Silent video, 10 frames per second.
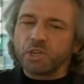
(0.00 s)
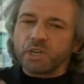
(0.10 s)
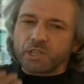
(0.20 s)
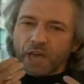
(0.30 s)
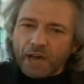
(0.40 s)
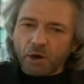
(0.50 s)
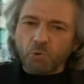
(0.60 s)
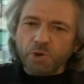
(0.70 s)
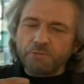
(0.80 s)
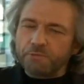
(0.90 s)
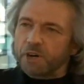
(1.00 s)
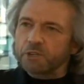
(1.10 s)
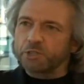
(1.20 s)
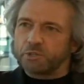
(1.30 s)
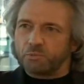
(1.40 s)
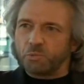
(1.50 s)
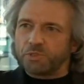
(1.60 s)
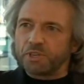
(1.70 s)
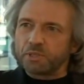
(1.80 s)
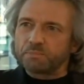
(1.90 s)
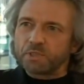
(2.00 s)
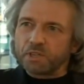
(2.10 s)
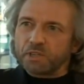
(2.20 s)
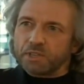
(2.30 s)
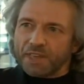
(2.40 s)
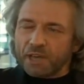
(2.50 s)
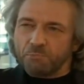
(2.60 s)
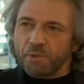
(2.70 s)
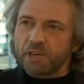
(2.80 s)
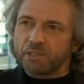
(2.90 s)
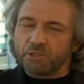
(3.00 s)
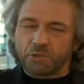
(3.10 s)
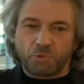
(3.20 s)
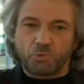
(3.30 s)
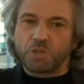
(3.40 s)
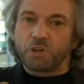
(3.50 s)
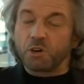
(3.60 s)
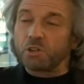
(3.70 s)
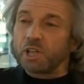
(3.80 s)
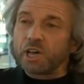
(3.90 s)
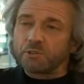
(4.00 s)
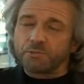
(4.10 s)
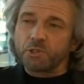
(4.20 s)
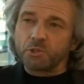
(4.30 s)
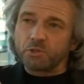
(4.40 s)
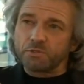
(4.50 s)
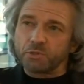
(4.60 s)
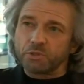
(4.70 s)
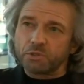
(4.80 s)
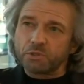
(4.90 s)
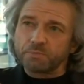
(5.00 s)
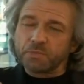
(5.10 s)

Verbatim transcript: and how we function within that mechanism that we call life in the universe.